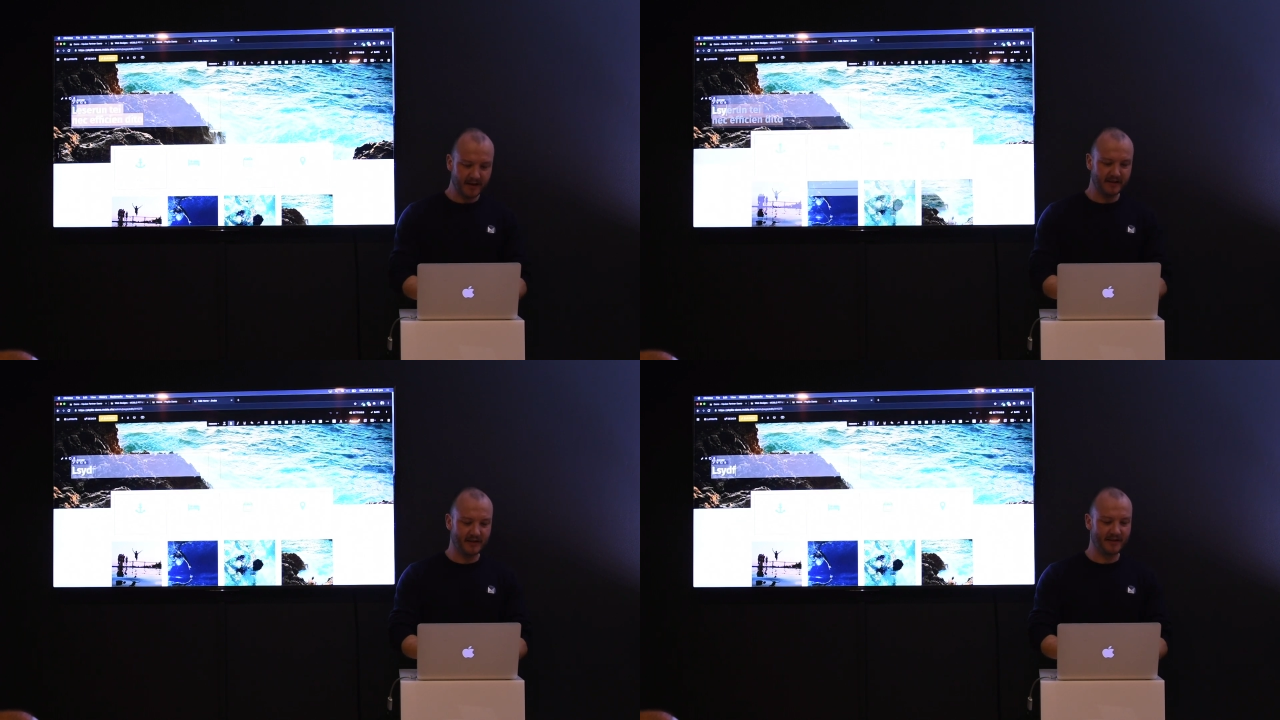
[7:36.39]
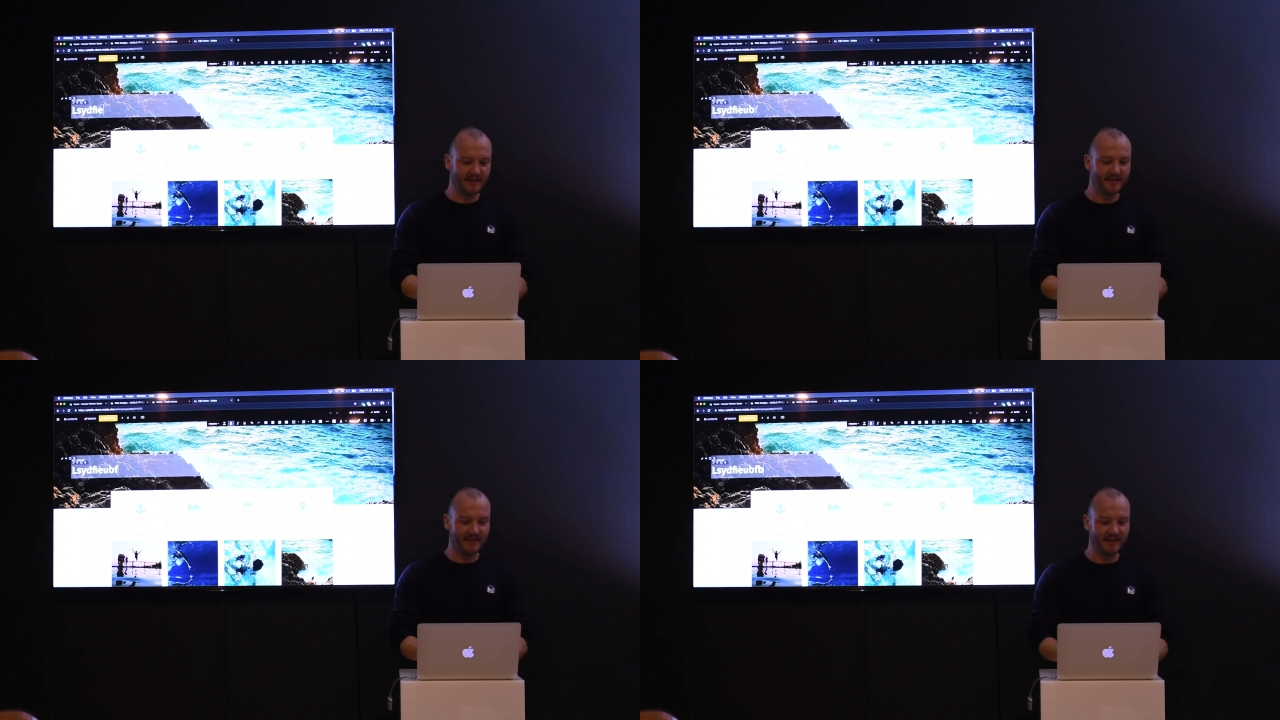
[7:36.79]
you can
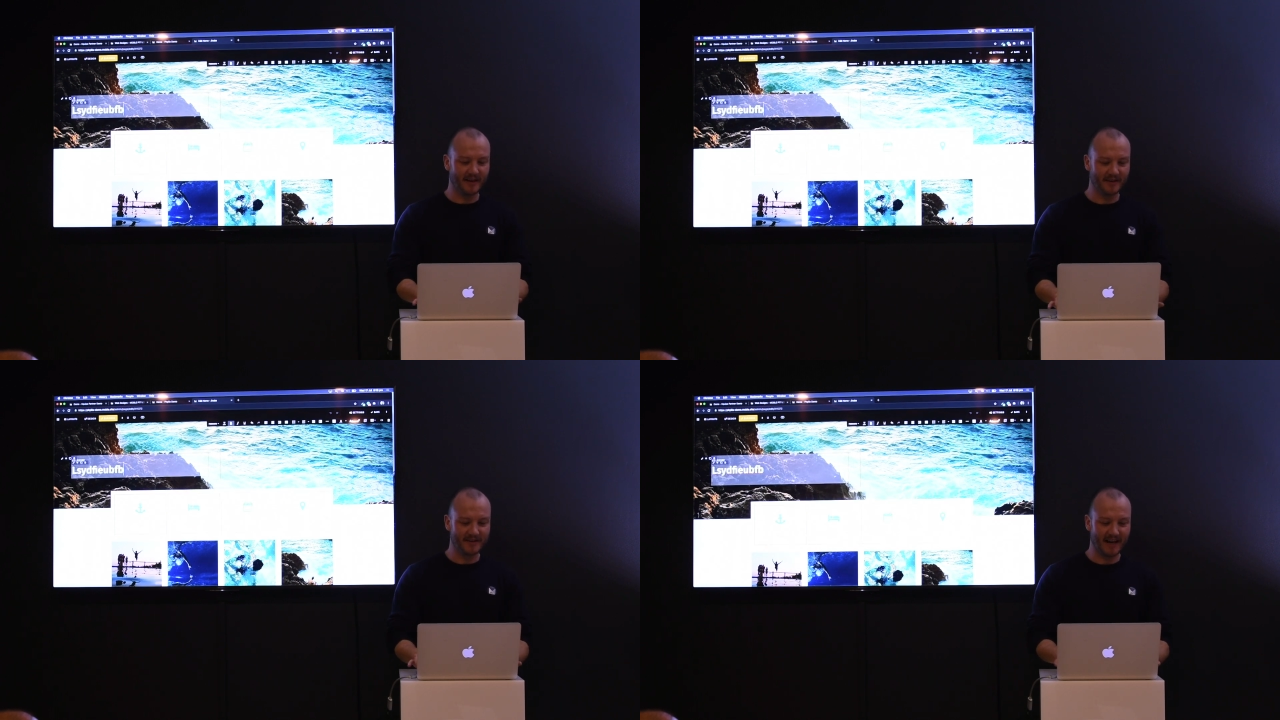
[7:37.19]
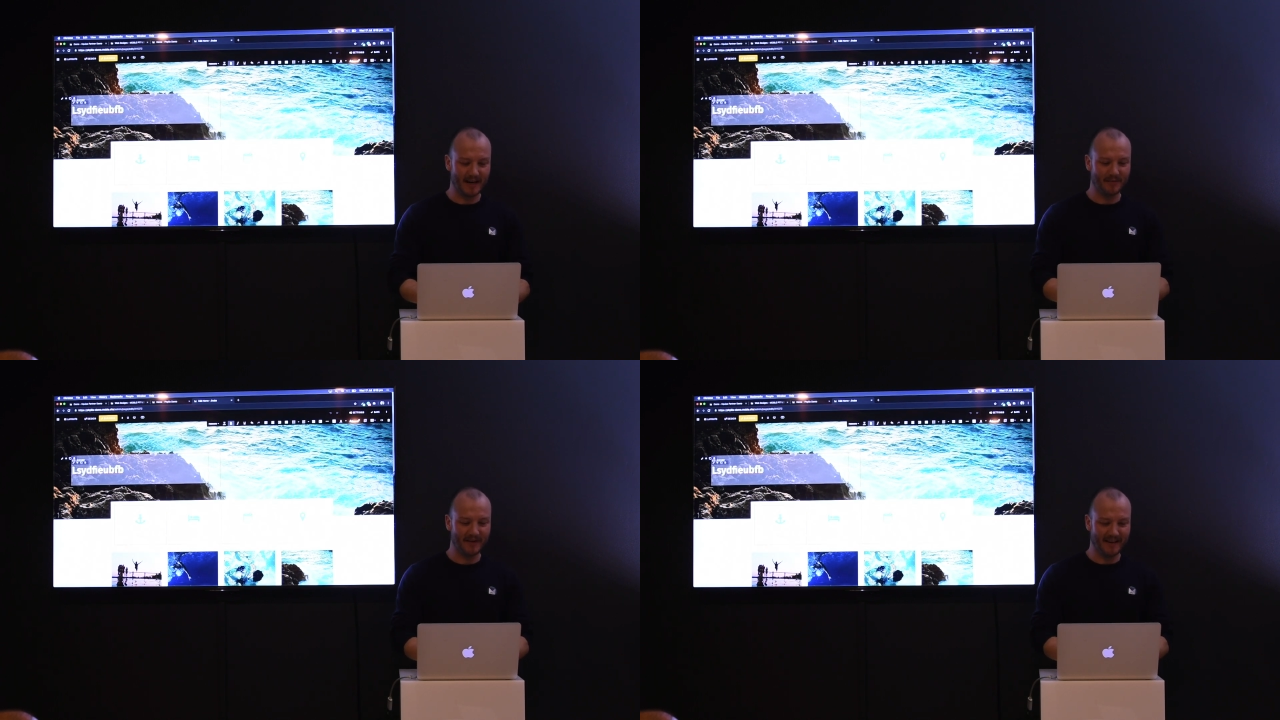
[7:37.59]
just, you know,
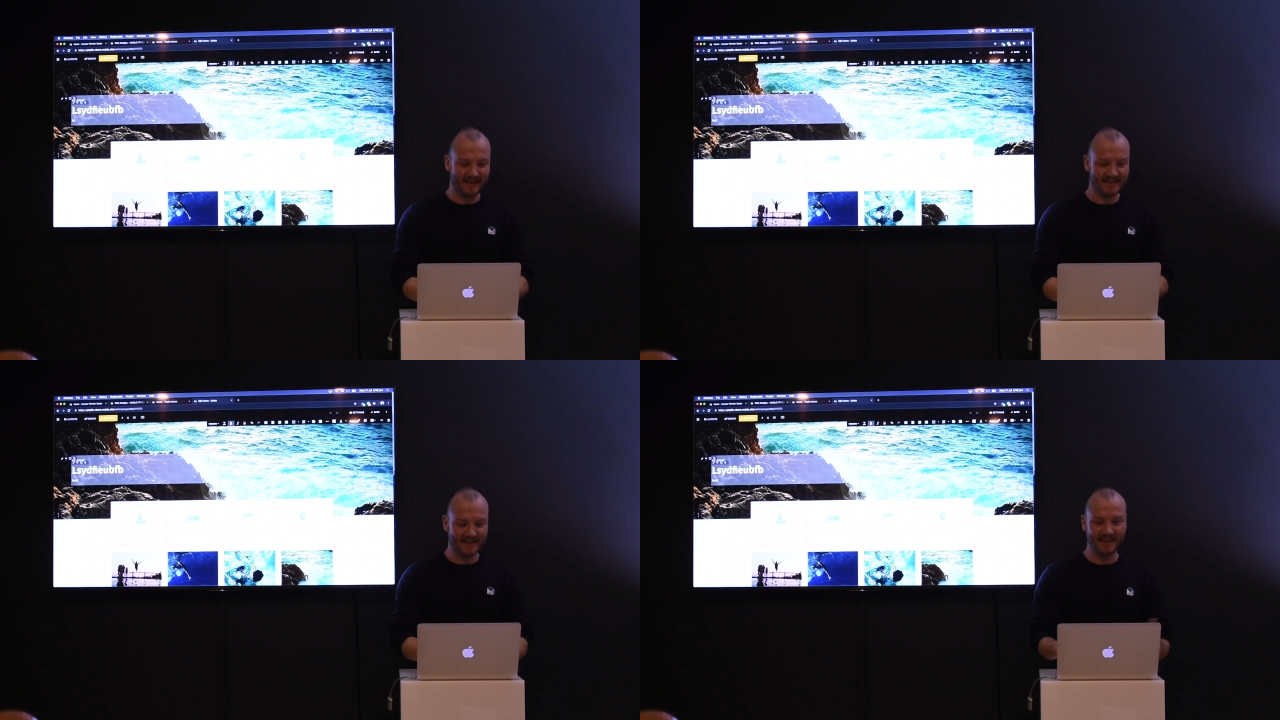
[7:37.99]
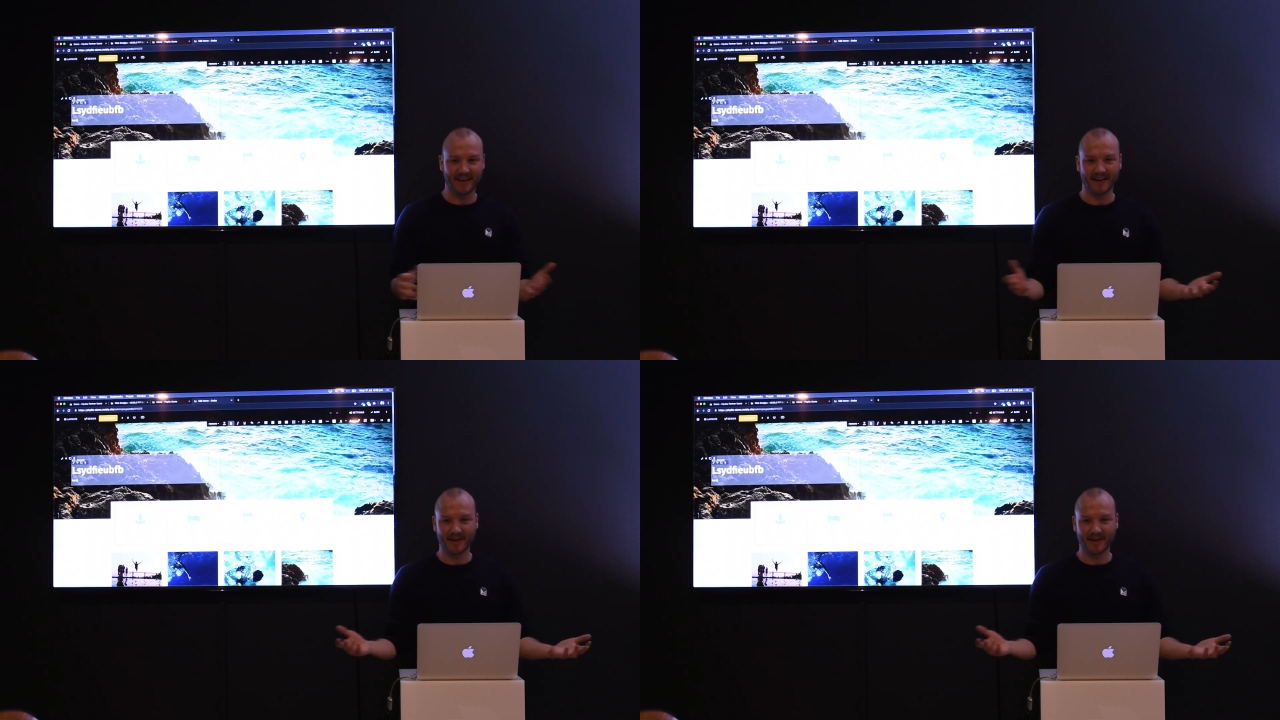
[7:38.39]
type things